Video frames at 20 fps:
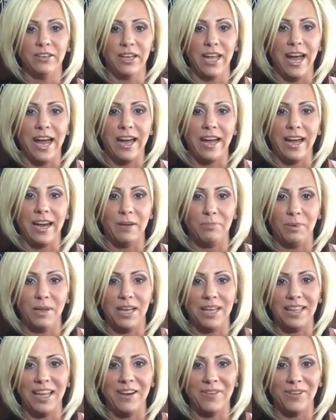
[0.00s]
Yeah, I got to
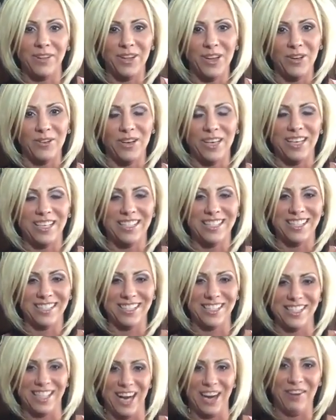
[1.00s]
plug that really quick because this
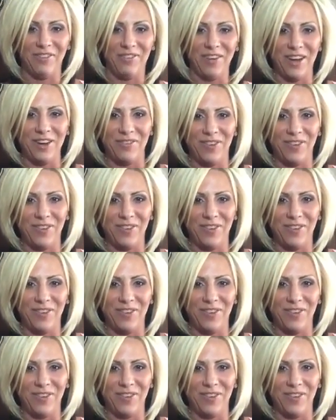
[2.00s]
is kind of fun.